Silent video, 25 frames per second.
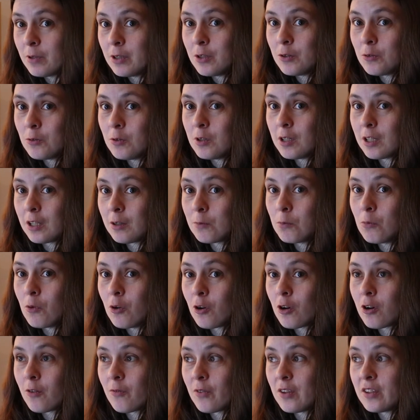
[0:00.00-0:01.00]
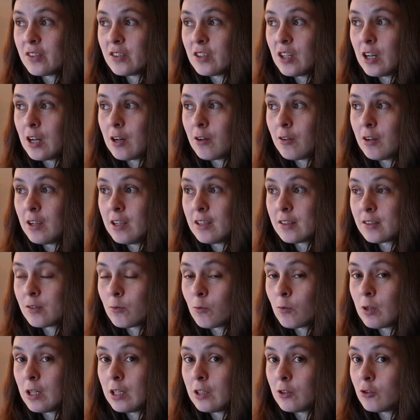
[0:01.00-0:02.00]
been doing more of this year
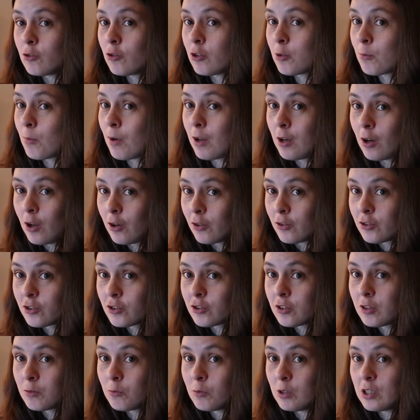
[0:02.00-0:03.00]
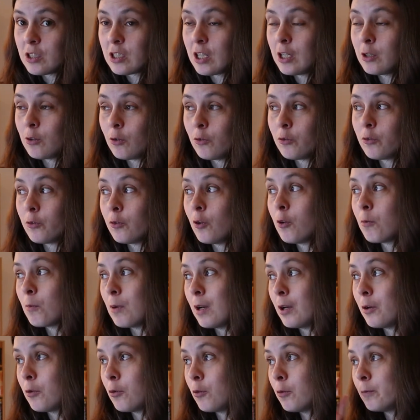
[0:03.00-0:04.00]
is read during my lunch, which I don't
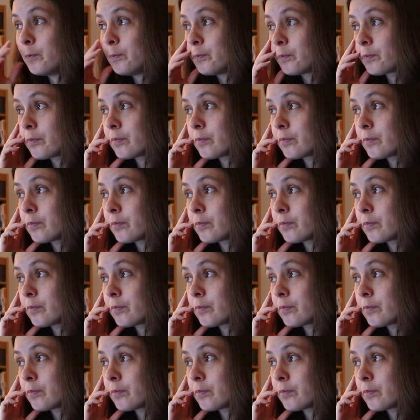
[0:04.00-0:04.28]
normally do.